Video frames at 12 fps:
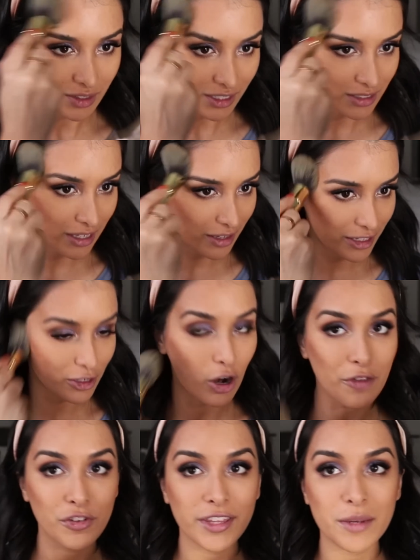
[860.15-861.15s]
Because, you know,
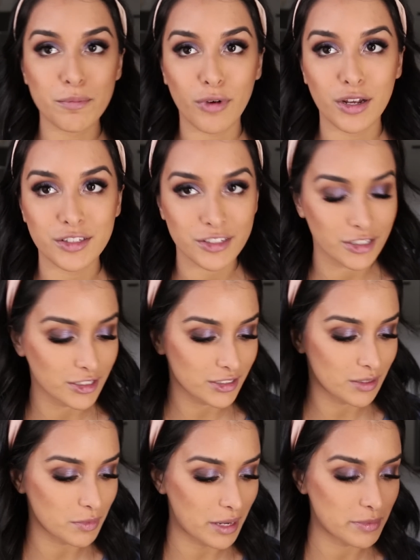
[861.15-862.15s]
I feel like bronzer
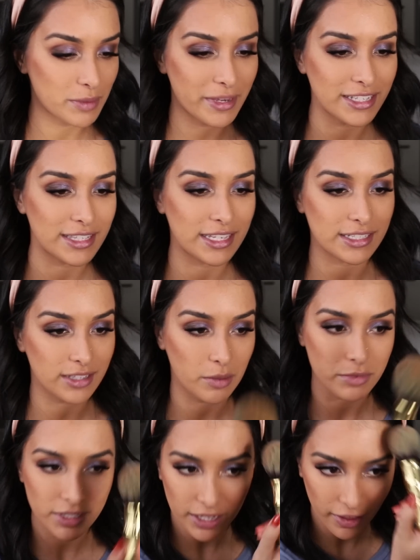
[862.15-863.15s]
sometimes makes things
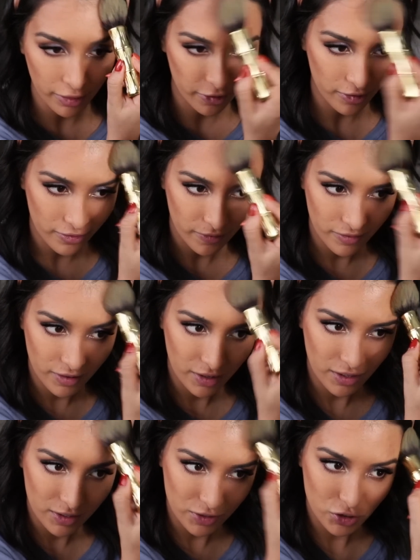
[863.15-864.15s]
come together.
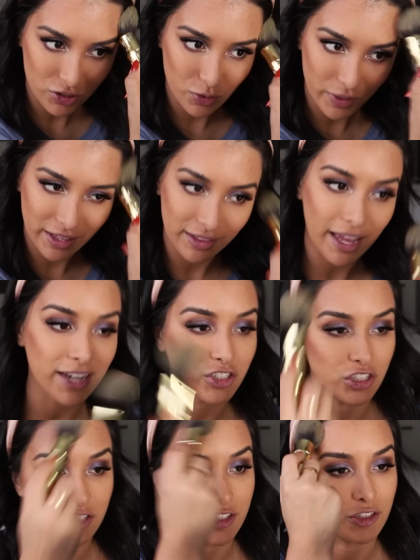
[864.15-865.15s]
Just the way that
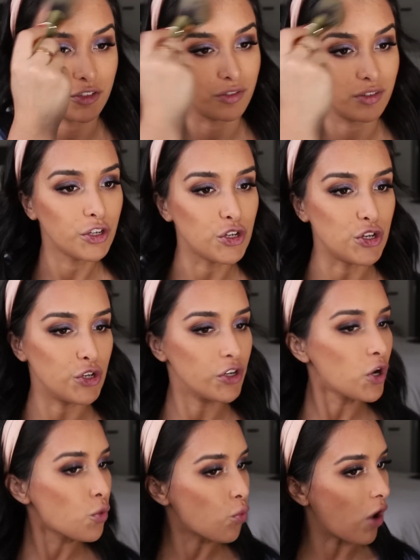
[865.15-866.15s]
lashes do. You know